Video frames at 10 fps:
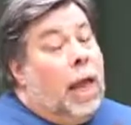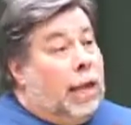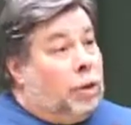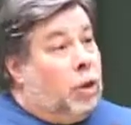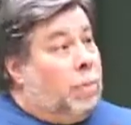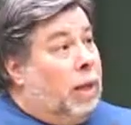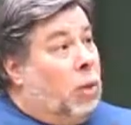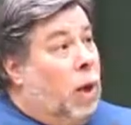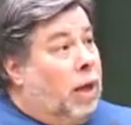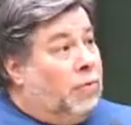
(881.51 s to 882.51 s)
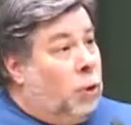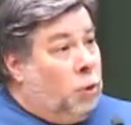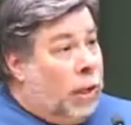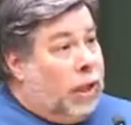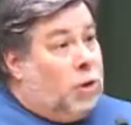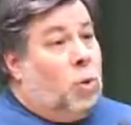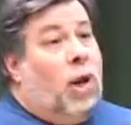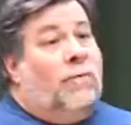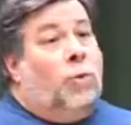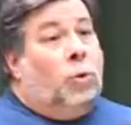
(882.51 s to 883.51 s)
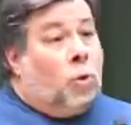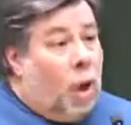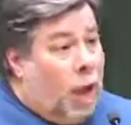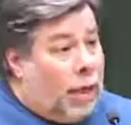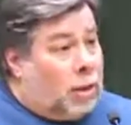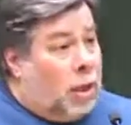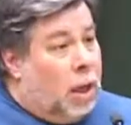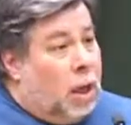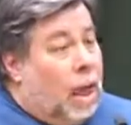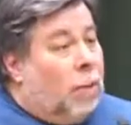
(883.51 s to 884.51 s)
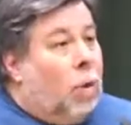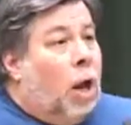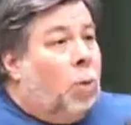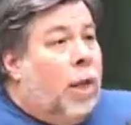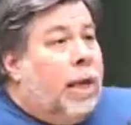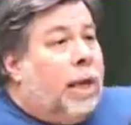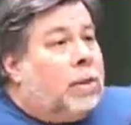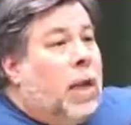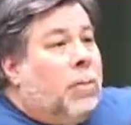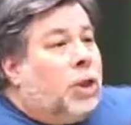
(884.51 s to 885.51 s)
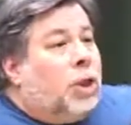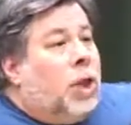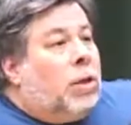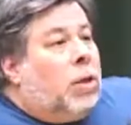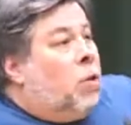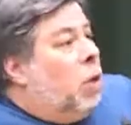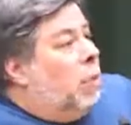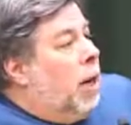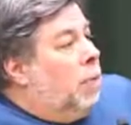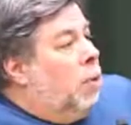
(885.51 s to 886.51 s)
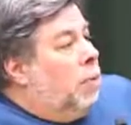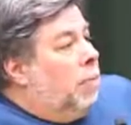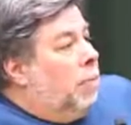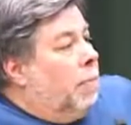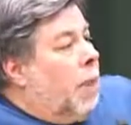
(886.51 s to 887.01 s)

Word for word: And it took me quite a few weeks, quite a few tries, and on weekends I would shut the door in my room.